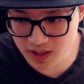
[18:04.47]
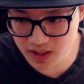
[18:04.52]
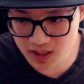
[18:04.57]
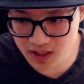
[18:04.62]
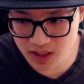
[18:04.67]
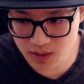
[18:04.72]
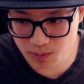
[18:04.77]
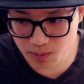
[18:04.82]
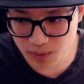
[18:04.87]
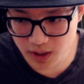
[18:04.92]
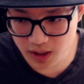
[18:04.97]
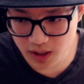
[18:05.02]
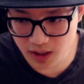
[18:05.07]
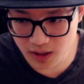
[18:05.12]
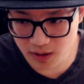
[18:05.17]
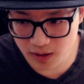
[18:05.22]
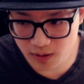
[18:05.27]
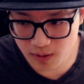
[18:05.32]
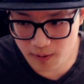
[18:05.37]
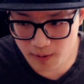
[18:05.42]

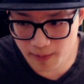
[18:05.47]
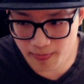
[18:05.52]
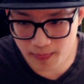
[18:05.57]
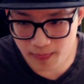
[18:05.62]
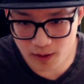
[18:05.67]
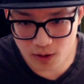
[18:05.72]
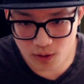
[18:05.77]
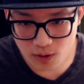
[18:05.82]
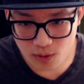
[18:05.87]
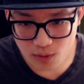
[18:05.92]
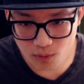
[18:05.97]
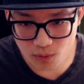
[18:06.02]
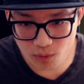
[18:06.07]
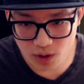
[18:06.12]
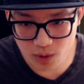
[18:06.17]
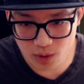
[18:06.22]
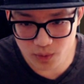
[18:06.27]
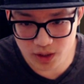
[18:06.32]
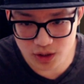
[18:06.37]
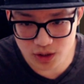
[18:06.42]
speed,
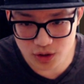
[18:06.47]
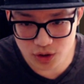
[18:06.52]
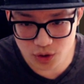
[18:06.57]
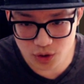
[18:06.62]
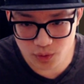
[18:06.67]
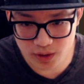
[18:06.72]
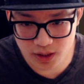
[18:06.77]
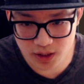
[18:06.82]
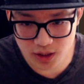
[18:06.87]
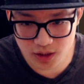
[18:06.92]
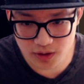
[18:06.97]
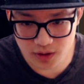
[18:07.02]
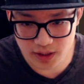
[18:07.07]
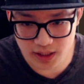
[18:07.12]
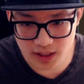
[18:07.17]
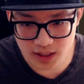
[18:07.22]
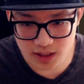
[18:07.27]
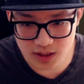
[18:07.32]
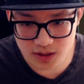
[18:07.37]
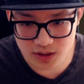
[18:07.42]
what we do here
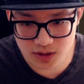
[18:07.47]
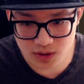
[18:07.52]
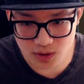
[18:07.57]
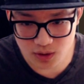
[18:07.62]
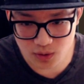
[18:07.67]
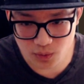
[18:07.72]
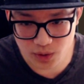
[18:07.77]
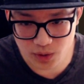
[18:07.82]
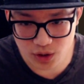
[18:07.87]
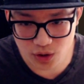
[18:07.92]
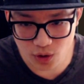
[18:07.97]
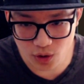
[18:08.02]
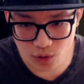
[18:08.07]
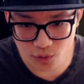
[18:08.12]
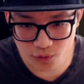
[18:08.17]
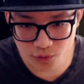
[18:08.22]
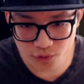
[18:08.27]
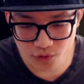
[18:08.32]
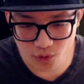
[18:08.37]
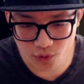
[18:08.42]
is we go
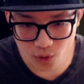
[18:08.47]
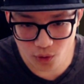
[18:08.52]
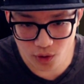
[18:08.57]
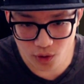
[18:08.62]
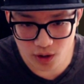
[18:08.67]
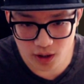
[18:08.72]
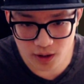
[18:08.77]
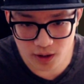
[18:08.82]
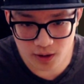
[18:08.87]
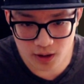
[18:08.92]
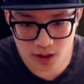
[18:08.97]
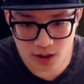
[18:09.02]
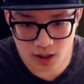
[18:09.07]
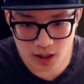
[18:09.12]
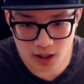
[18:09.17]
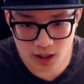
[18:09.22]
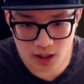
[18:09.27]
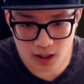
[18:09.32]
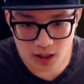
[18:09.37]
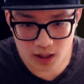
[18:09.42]
for
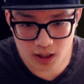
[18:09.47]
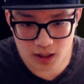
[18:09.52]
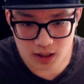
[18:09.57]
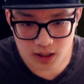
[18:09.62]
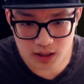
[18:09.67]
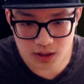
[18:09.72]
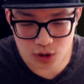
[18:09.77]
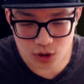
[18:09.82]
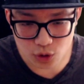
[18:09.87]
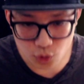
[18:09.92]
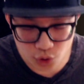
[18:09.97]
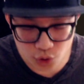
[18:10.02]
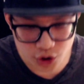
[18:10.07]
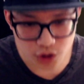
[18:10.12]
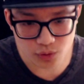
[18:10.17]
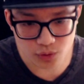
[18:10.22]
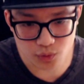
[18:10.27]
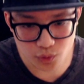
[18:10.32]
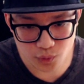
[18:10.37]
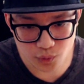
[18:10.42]

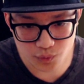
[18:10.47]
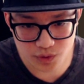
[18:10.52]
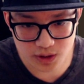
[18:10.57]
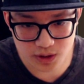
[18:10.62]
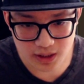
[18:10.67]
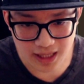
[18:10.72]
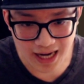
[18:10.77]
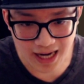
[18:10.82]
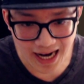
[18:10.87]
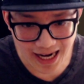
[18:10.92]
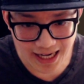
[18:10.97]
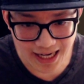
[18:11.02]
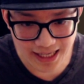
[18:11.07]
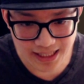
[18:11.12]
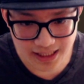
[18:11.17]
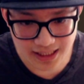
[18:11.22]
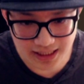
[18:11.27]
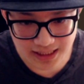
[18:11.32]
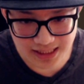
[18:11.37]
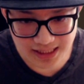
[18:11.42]
Lucian runes,
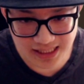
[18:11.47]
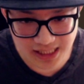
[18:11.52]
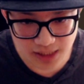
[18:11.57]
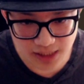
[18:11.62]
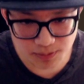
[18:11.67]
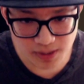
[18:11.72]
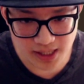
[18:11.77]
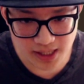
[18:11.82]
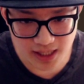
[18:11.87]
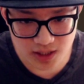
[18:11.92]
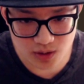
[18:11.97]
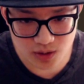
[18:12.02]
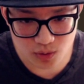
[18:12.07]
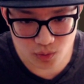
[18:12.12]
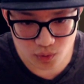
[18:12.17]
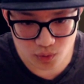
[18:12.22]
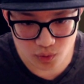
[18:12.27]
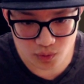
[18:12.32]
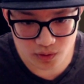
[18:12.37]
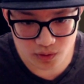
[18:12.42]
high DPS
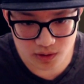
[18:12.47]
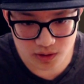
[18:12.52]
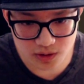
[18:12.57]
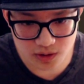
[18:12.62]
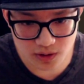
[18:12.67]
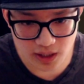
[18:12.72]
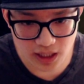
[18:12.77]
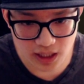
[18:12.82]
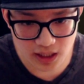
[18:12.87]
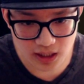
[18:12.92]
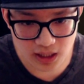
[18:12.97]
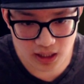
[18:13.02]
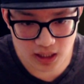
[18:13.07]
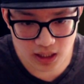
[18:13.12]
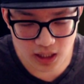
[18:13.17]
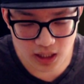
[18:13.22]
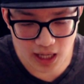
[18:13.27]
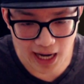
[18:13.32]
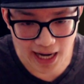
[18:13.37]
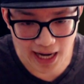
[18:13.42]
runes, right?
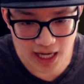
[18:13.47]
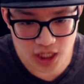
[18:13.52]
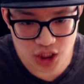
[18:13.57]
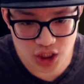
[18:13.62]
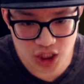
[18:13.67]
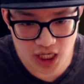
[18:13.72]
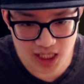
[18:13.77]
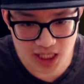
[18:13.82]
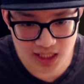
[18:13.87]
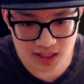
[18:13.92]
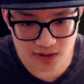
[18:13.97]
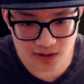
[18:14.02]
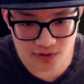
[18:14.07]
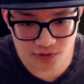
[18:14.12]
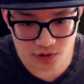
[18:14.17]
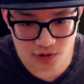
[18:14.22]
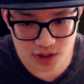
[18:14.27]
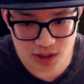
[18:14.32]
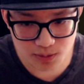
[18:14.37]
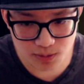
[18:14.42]
I can chase
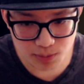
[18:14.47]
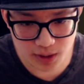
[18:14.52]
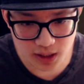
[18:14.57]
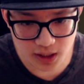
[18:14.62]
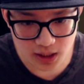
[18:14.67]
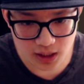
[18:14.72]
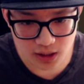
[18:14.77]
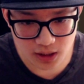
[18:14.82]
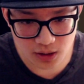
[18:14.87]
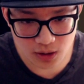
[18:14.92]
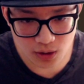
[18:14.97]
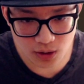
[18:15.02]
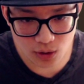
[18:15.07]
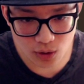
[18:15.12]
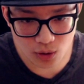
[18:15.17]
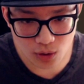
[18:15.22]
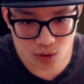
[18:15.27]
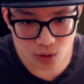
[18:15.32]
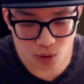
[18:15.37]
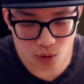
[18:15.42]
for speed,
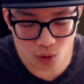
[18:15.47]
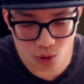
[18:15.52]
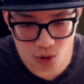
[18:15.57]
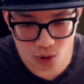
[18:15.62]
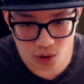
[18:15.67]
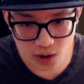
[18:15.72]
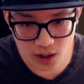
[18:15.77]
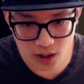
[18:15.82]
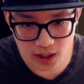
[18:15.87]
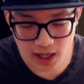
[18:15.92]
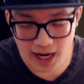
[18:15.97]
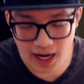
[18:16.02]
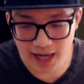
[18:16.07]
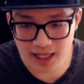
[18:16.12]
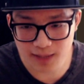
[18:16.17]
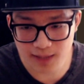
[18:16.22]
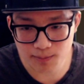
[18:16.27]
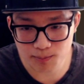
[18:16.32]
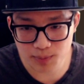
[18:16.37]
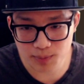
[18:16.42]
or I
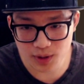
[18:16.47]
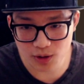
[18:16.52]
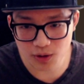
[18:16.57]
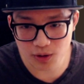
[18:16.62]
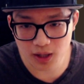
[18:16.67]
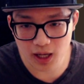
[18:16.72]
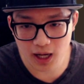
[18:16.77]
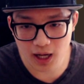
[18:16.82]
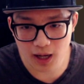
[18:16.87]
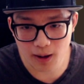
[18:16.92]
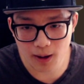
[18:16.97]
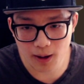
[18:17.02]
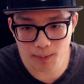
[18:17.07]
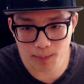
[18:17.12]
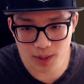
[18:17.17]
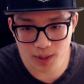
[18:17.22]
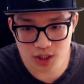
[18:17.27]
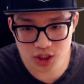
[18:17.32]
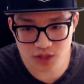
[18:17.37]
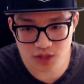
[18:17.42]
can build a
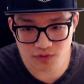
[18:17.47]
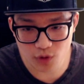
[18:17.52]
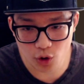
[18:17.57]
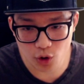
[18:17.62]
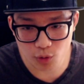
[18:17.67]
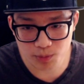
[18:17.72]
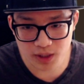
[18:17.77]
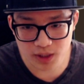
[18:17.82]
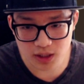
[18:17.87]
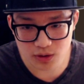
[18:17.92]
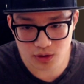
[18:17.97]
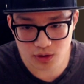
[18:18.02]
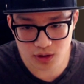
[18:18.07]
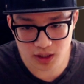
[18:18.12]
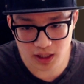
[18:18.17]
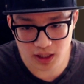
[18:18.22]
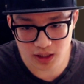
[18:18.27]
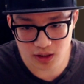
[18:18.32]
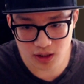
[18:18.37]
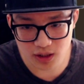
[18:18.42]
bunch of OP.
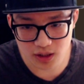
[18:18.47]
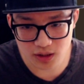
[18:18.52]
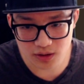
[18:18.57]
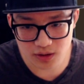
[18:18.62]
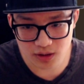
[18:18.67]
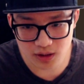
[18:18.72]
Okay, no.